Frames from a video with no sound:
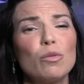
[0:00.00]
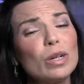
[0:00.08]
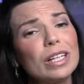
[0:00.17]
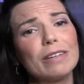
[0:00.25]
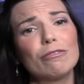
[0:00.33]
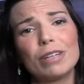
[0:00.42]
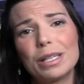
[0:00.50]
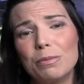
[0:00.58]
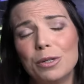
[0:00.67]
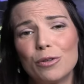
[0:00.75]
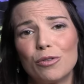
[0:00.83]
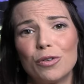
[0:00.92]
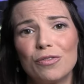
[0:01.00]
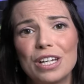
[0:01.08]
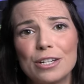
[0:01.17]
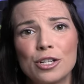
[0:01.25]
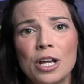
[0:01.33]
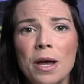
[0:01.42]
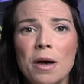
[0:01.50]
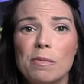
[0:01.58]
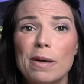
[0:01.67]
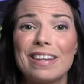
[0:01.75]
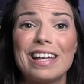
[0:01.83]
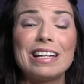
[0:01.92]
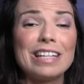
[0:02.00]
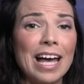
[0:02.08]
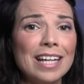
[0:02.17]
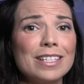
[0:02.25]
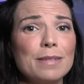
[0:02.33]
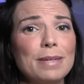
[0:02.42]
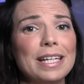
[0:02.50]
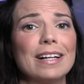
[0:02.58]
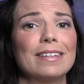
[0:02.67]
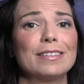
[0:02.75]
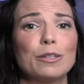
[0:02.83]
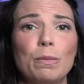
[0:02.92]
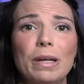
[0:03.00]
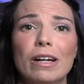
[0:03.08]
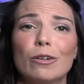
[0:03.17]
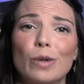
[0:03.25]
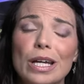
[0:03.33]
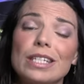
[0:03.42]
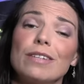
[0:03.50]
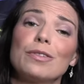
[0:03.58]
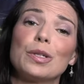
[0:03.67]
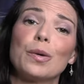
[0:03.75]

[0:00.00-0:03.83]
really, really beautiful fish, but they tend to be a little bit aggressive.